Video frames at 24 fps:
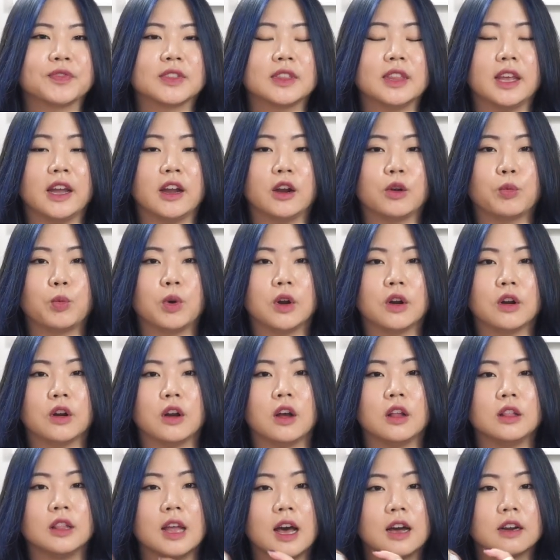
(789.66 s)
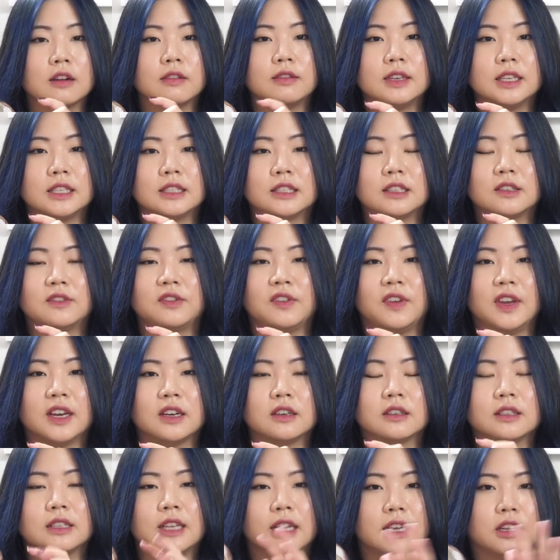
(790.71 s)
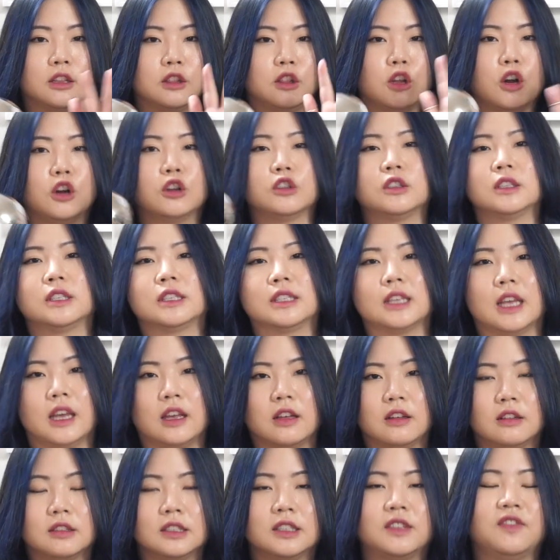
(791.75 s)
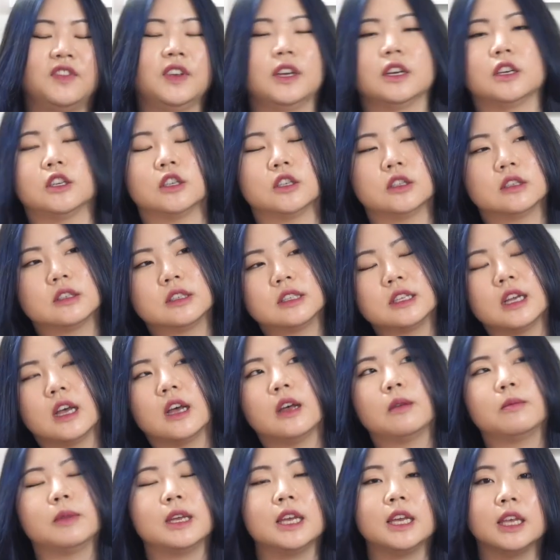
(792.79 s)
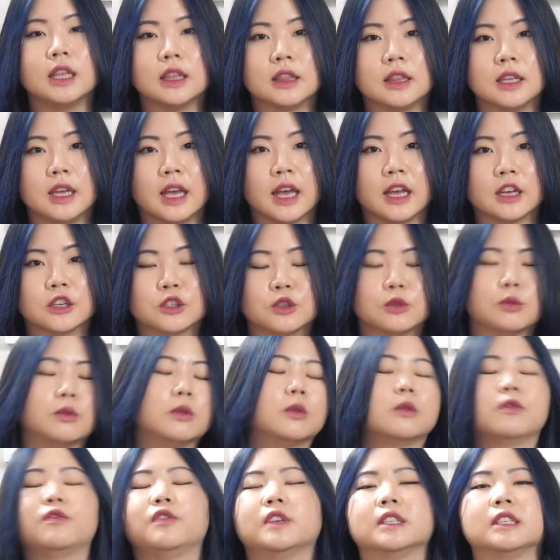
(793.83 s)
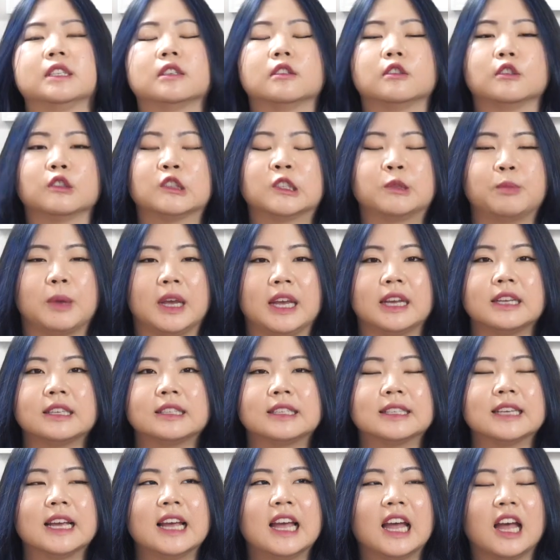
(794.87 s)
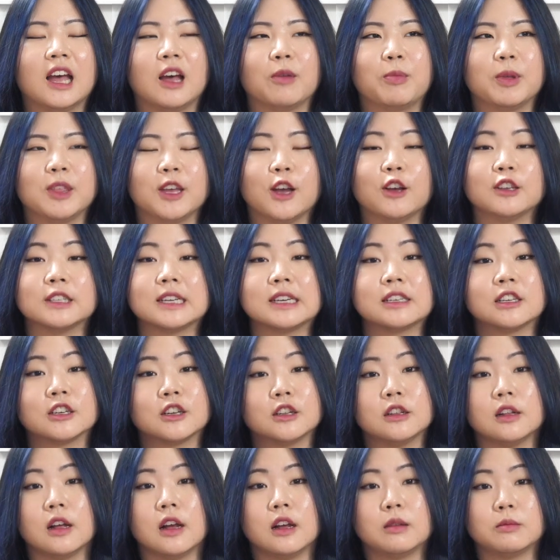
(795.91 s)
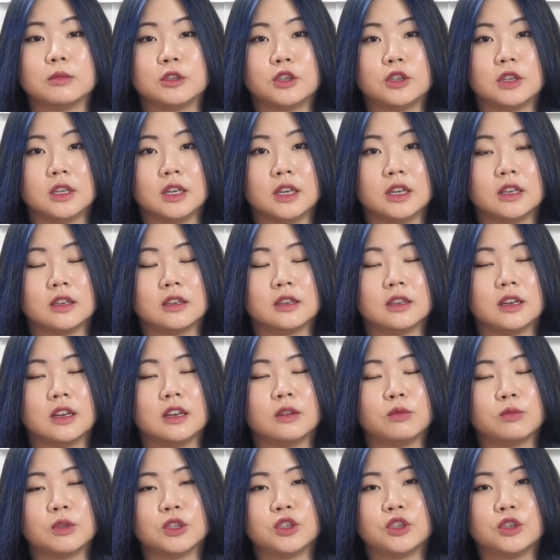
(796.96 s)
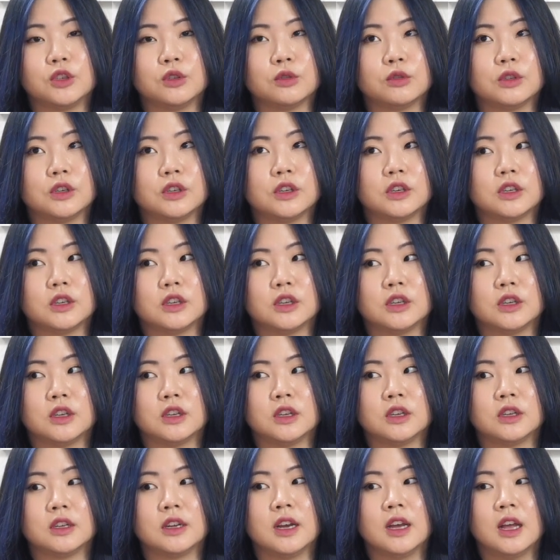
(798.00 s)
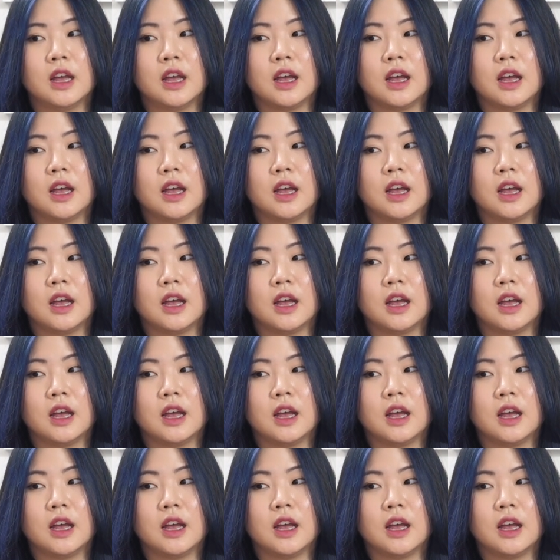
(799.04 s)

There were a lot of these spheres, like large scale spheres in the actual physical space, but they also had a claw machine in which you could